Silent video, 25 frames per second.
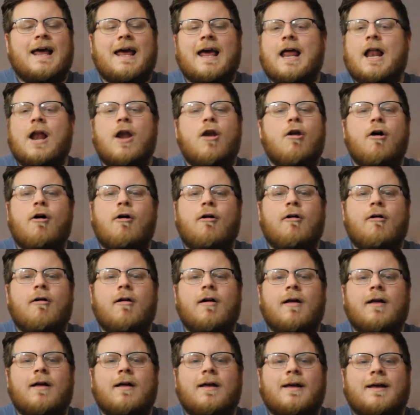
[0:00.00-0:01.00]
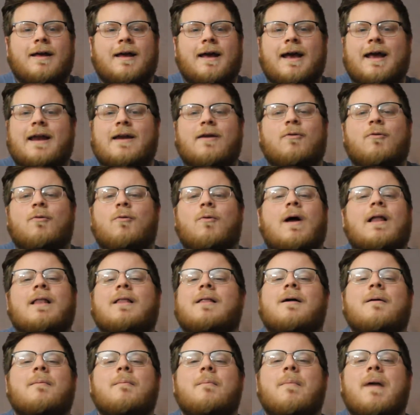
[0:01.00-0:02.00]
Hello and
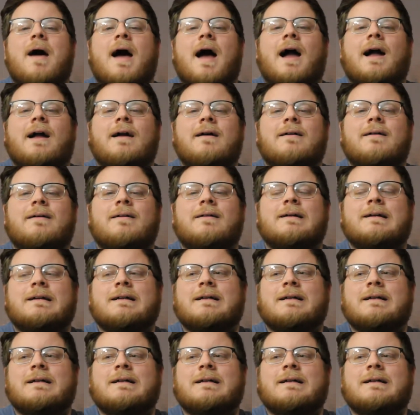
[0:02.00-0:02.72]
welcome back.